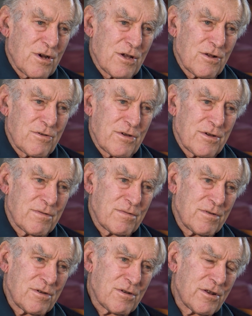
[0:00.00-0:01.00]
oh, how did you?
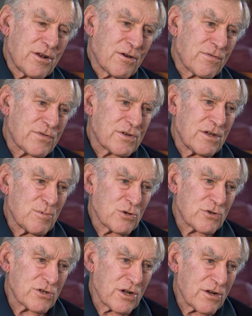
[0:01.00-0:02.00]
You let off steam
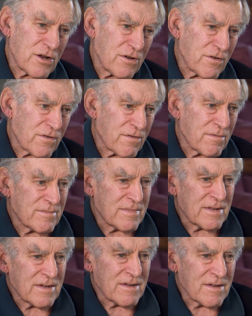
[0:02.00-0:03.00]
on Sundays,
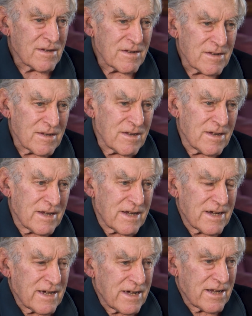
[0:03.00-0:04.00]

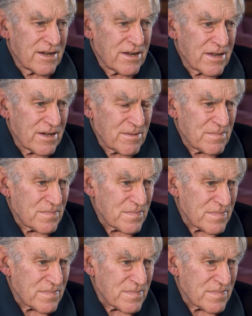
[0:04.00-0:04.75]
and um,